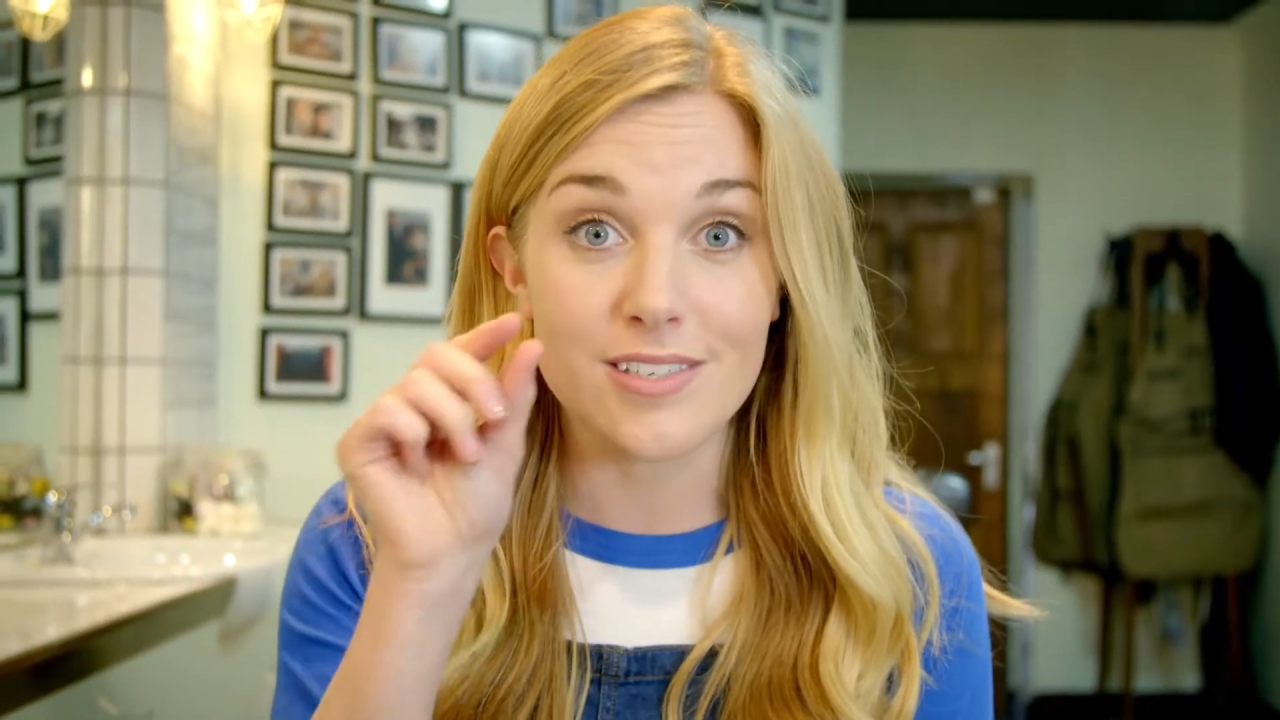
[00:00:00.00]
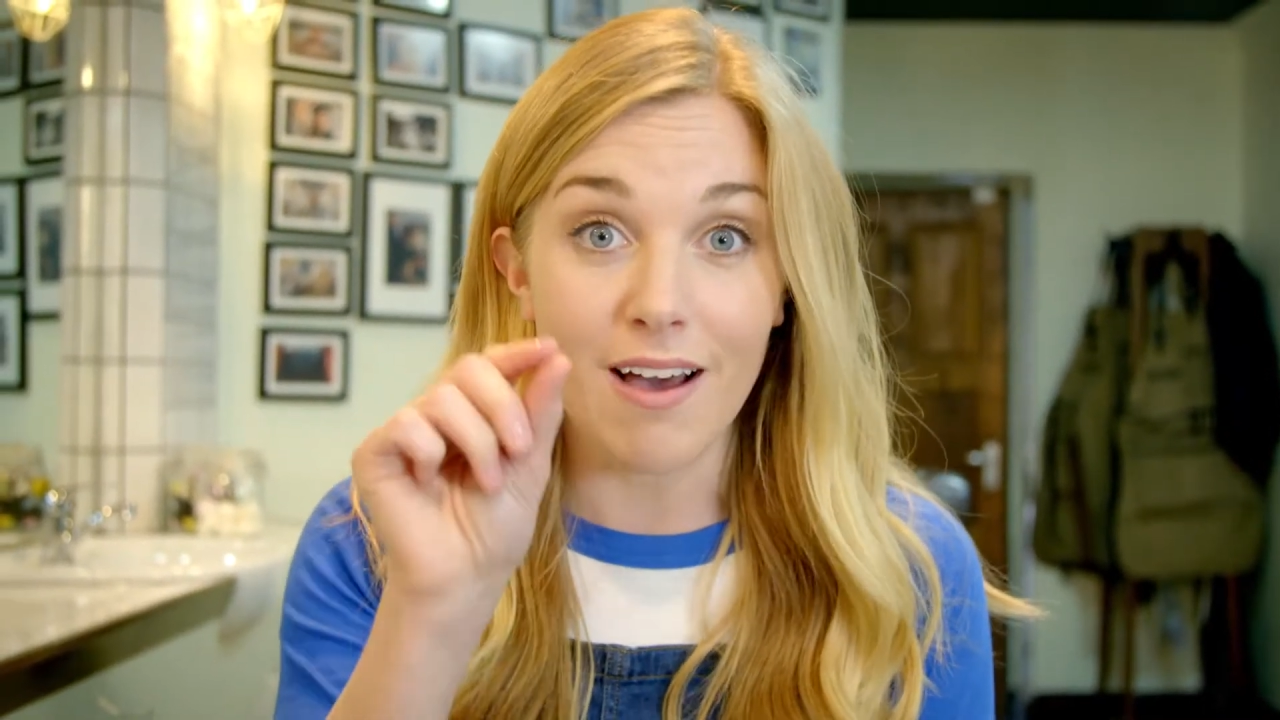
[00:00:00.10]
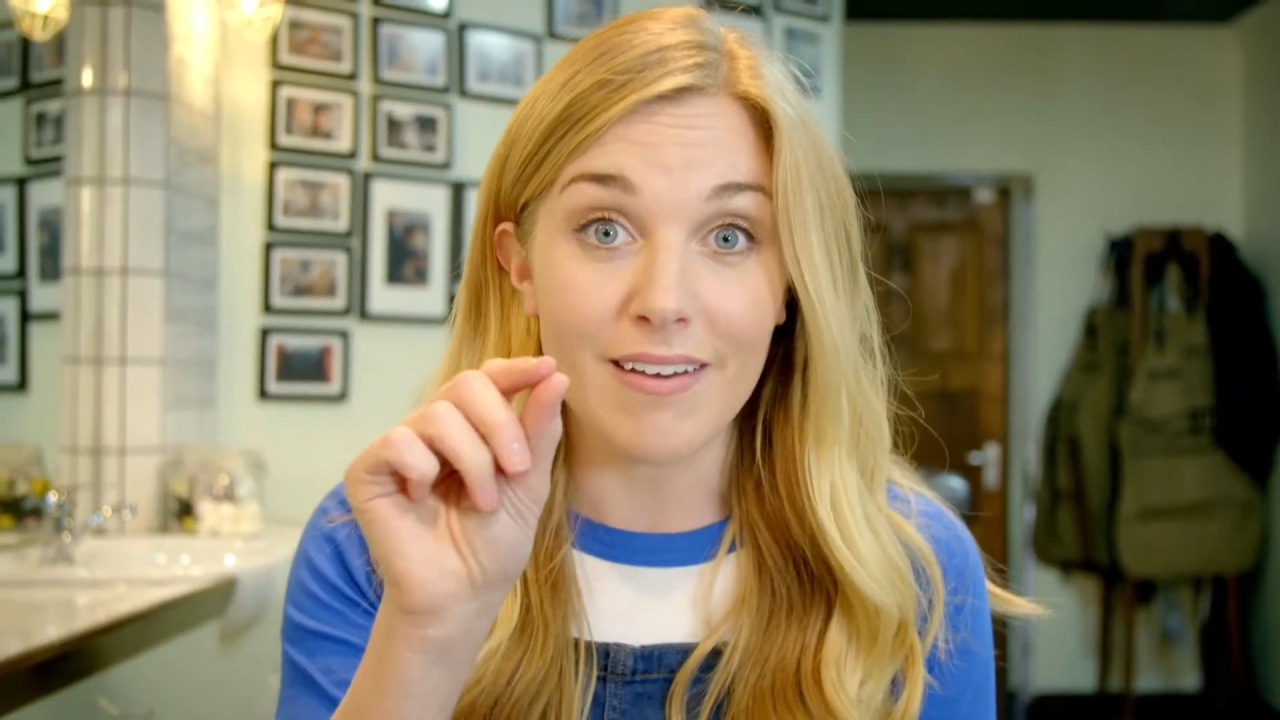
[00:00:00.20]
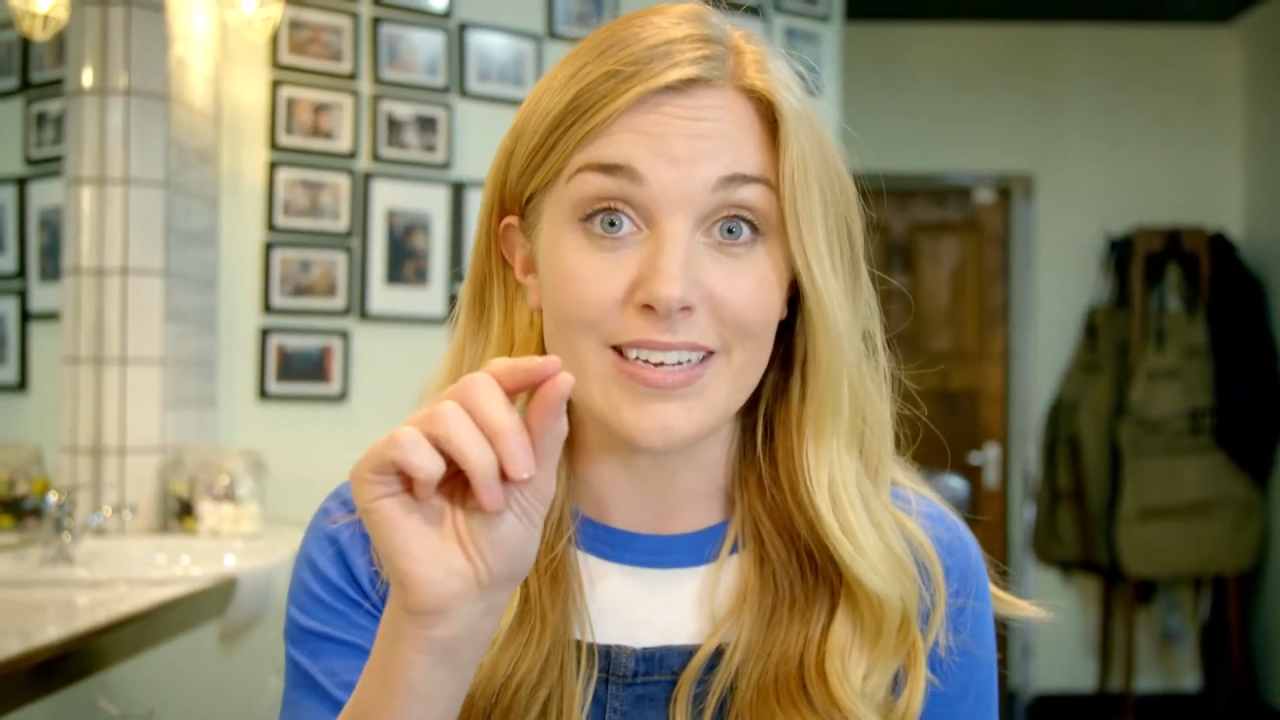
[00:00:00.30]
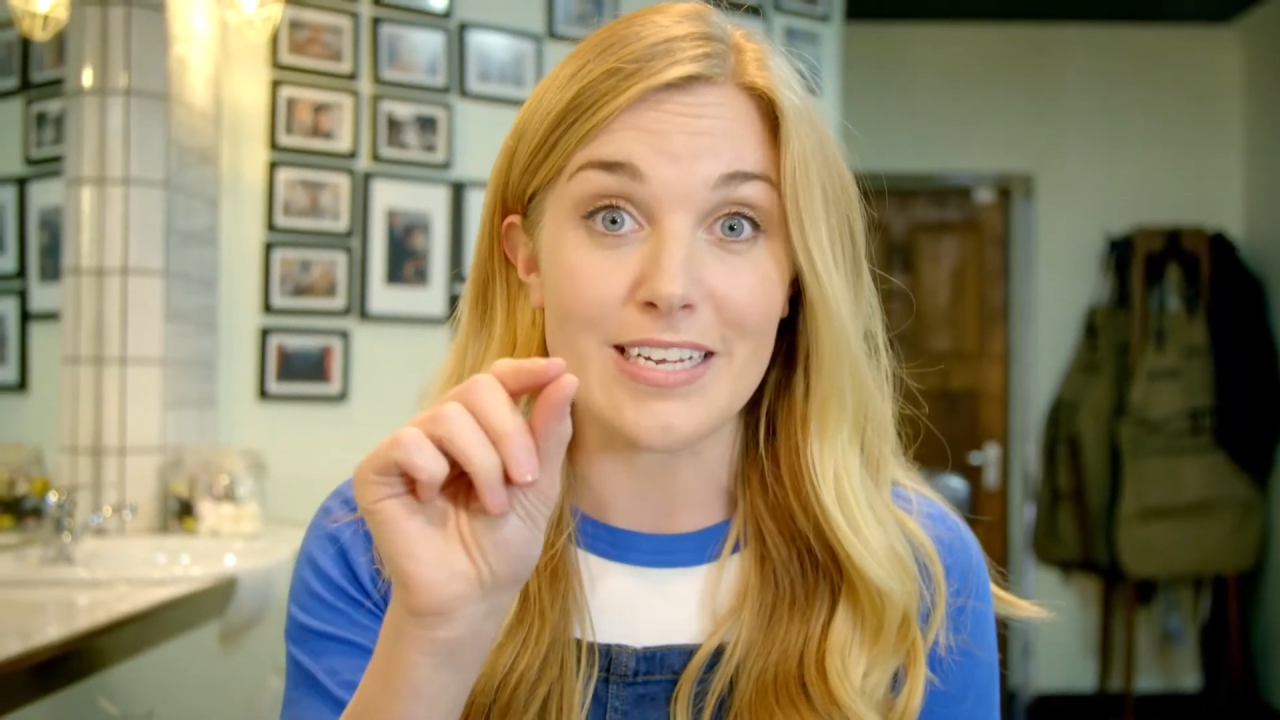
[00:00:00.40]

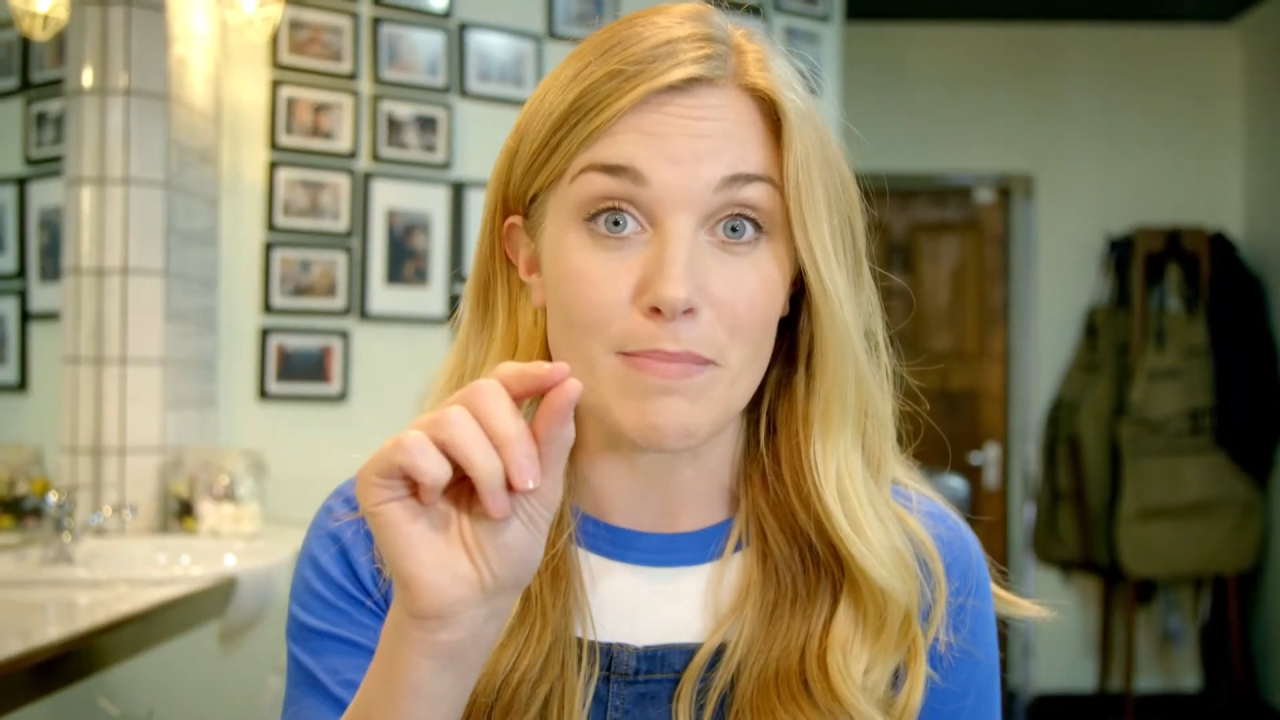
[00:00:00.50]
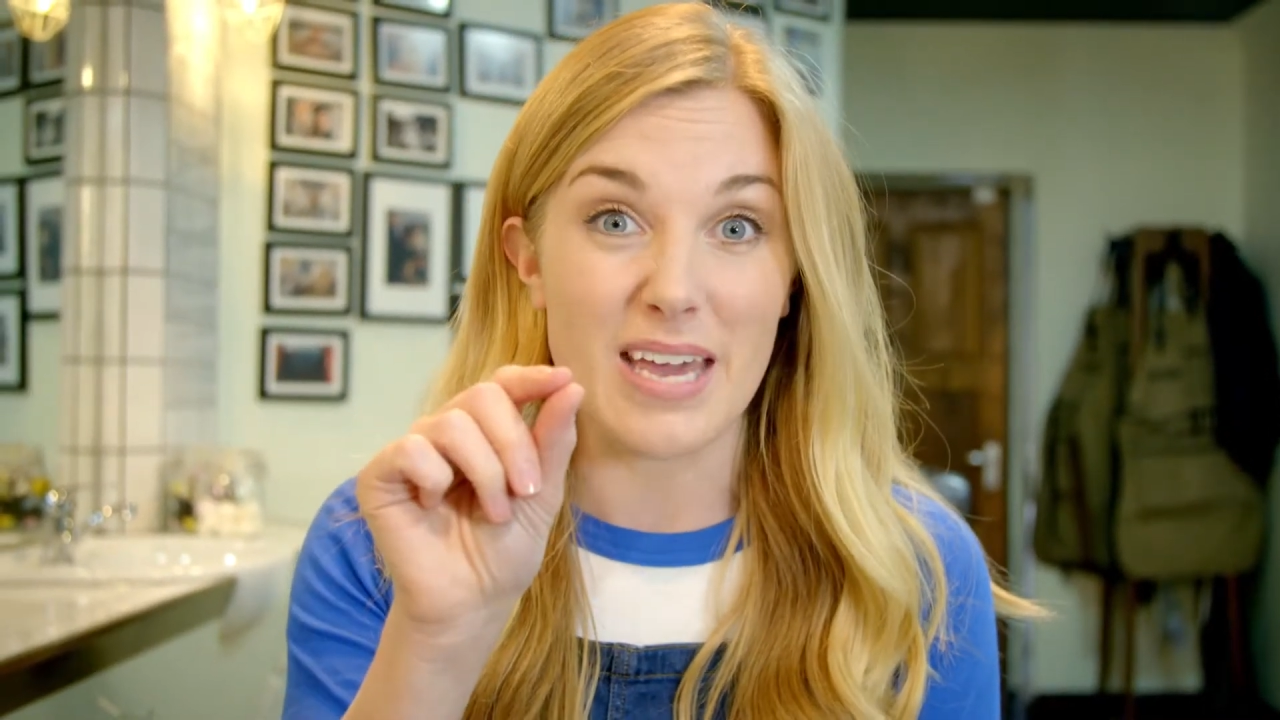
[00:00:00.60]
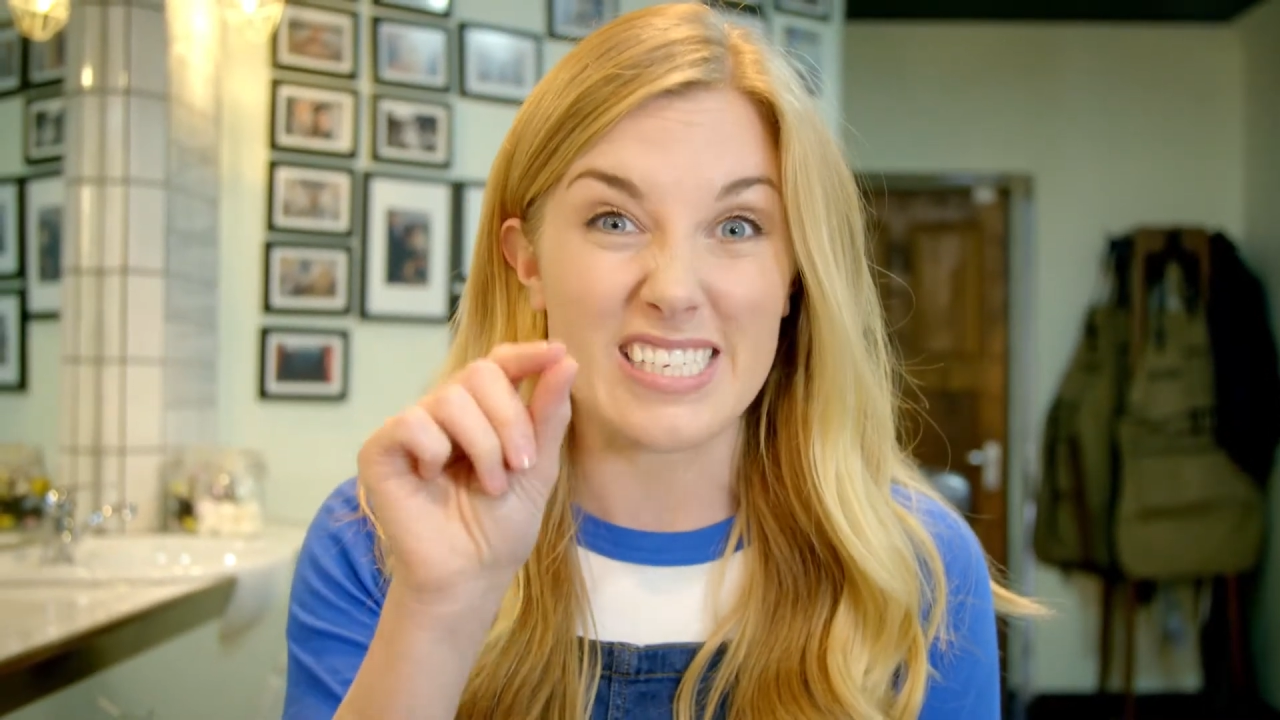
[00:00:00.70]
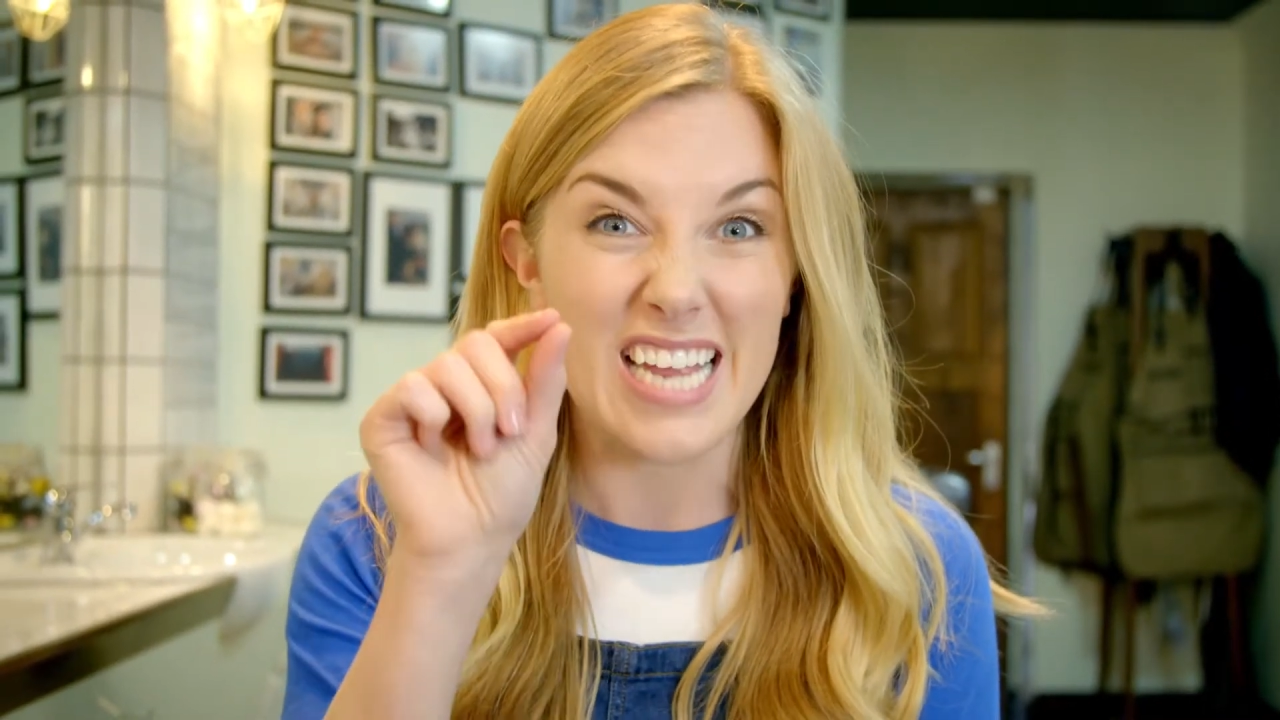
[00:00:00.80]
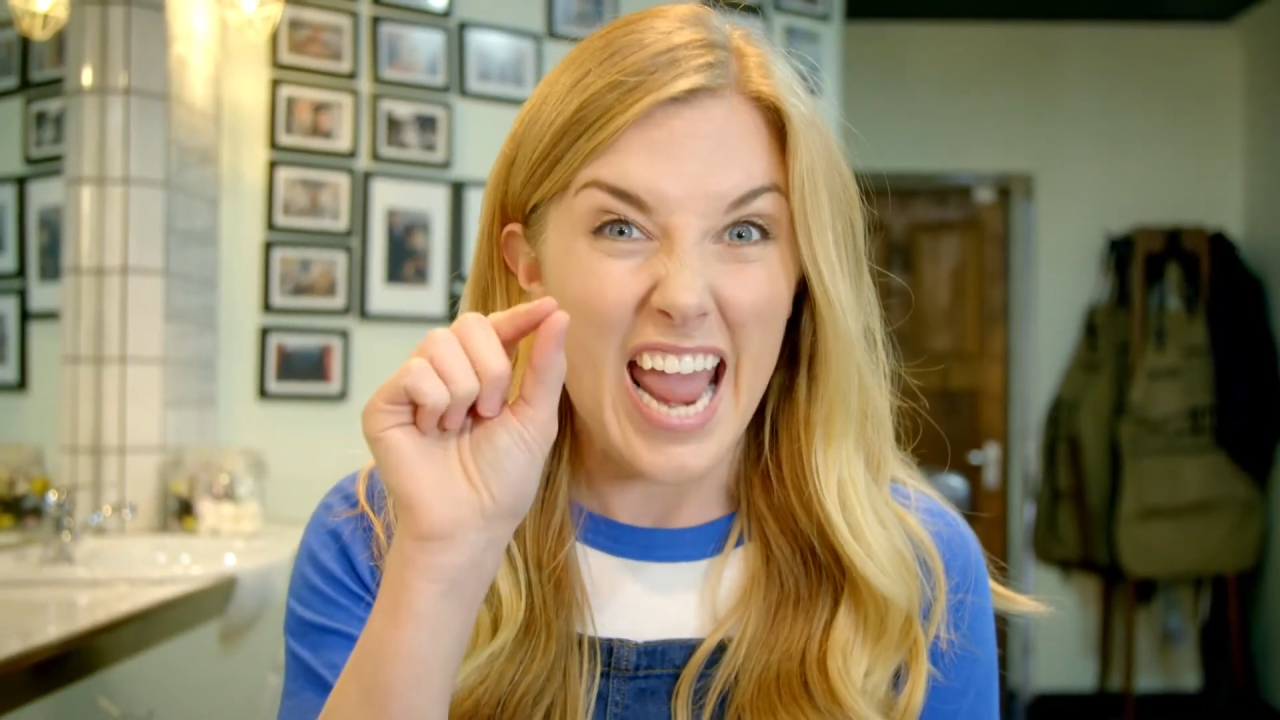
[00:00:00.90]
tiny
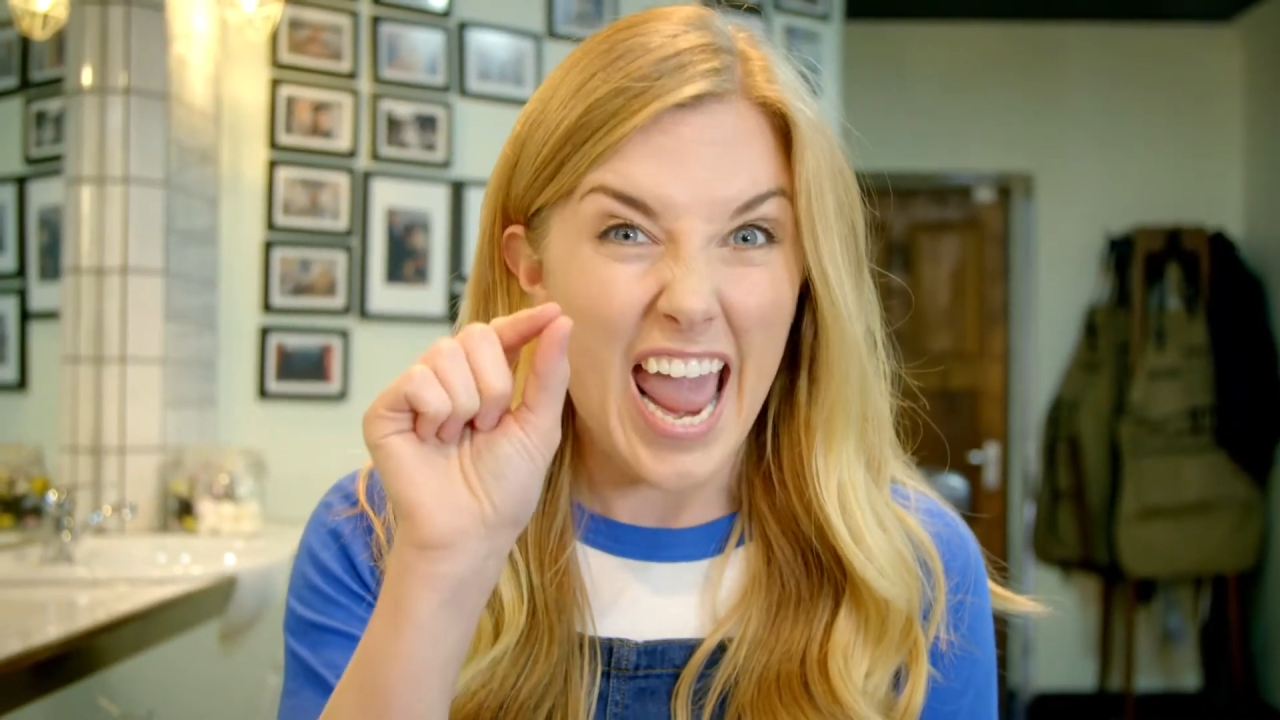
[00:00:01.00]
bit